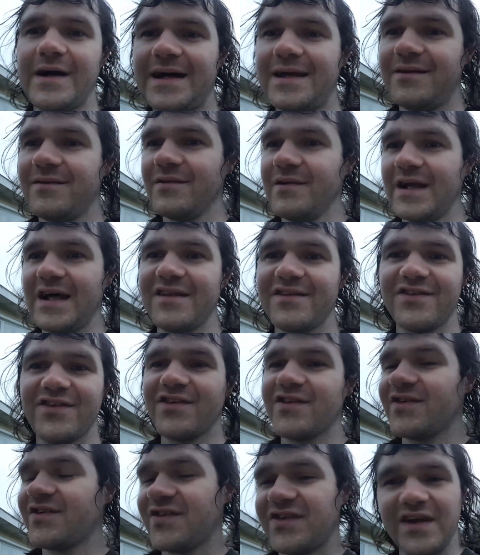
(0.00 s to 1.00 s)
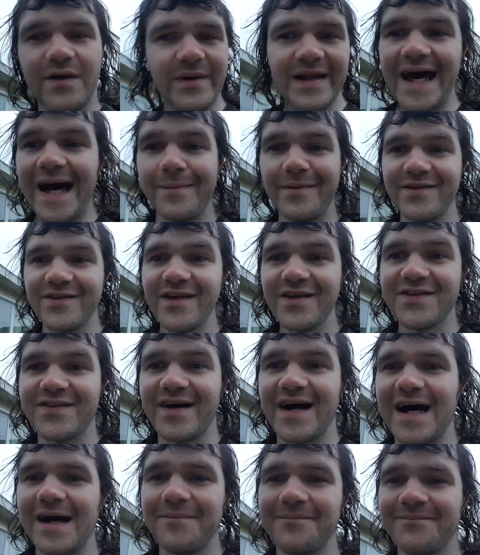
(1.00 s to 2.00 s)
and let's see what happens this
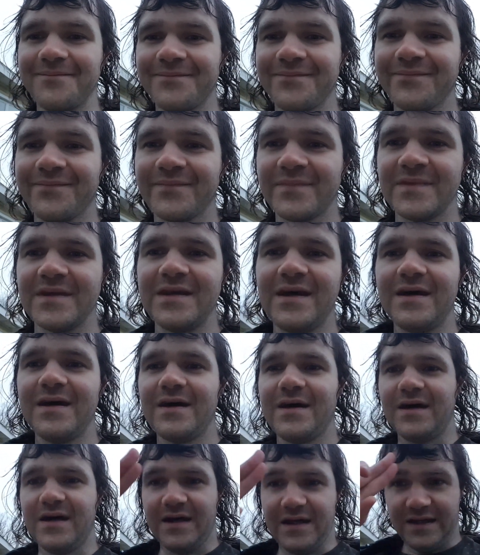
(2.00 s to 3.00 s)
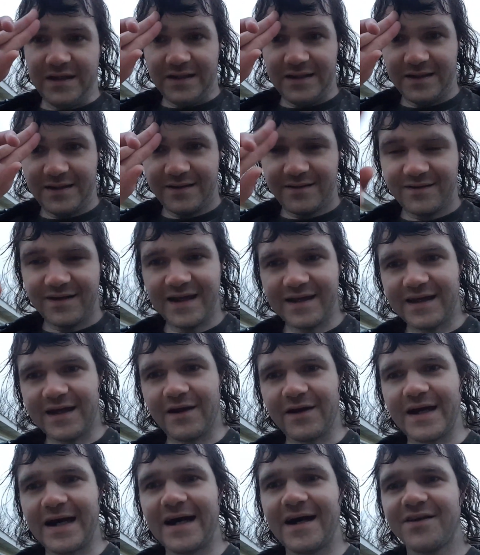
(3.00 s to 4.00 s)
time. Take
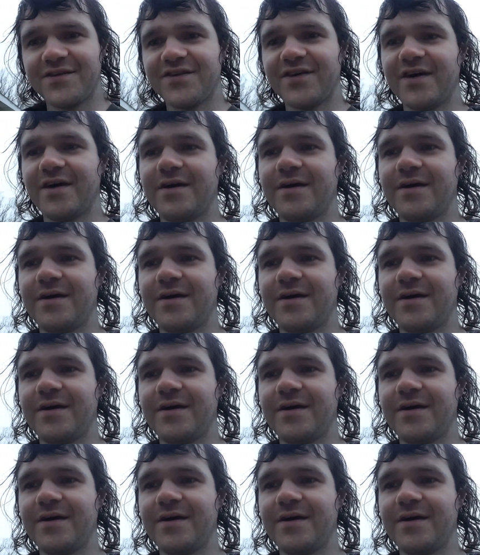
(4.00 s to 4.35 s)
care, guys.